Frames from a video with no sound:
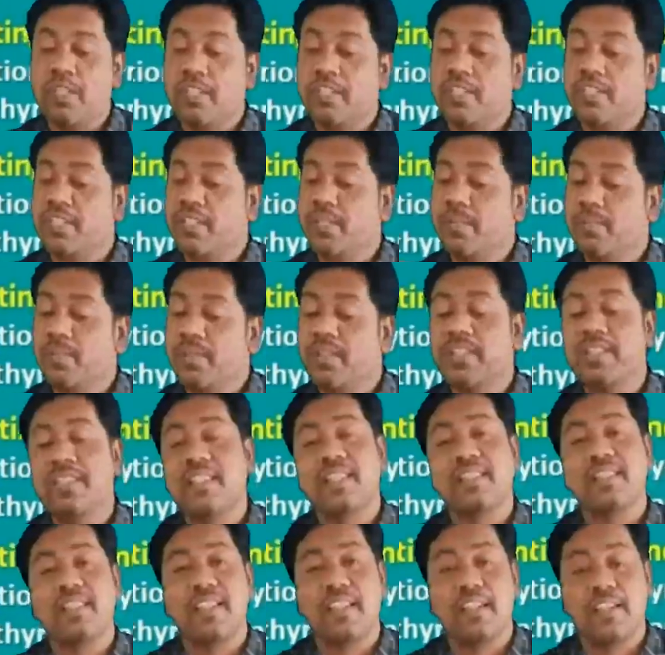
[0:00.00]
it stimulates
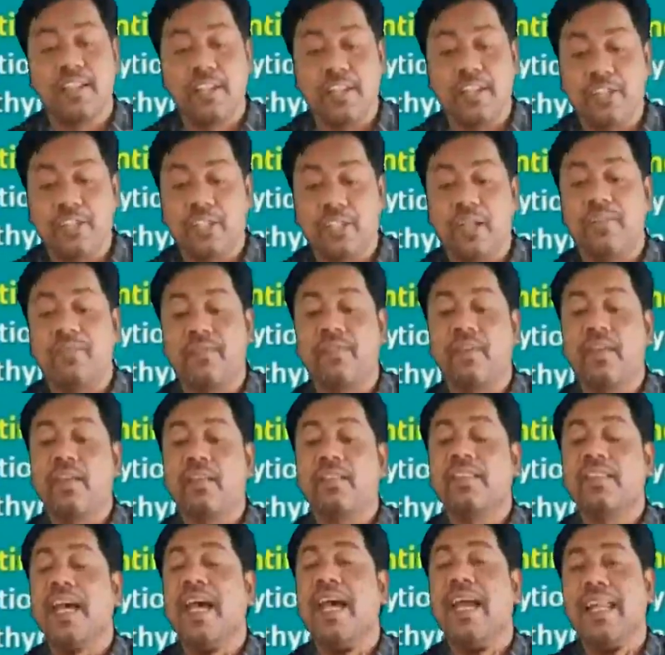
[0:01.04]
the secretion
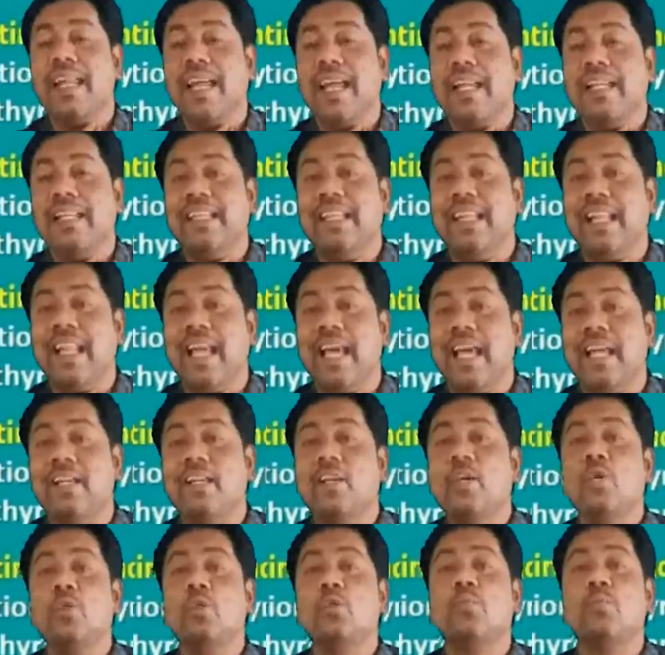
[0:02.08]
of thyroid
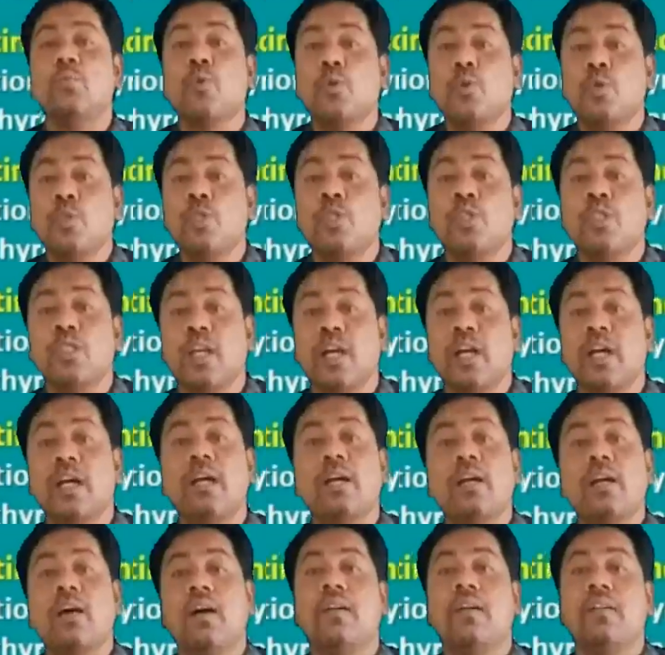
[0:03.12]
gland to producing
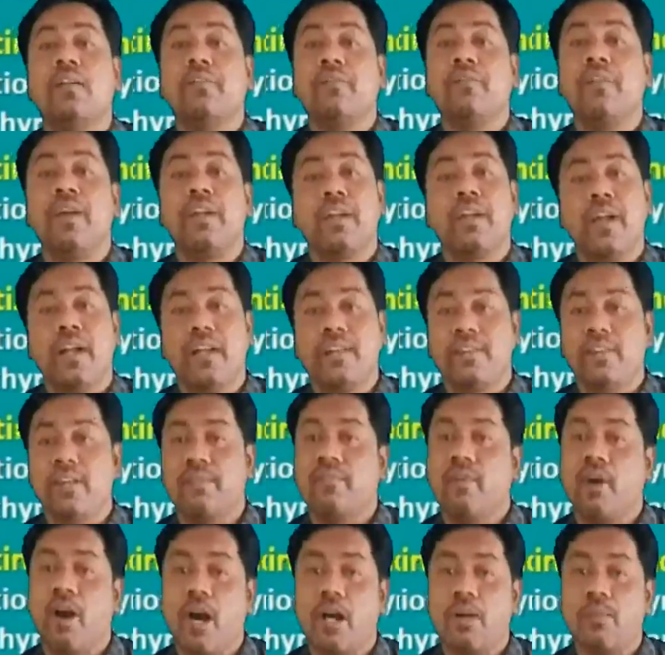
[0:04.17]
the different kinds of
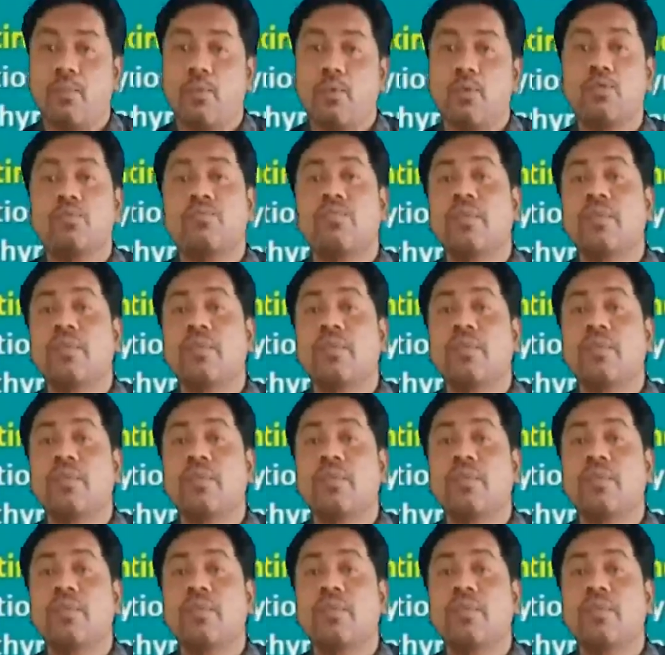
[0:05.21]
hormones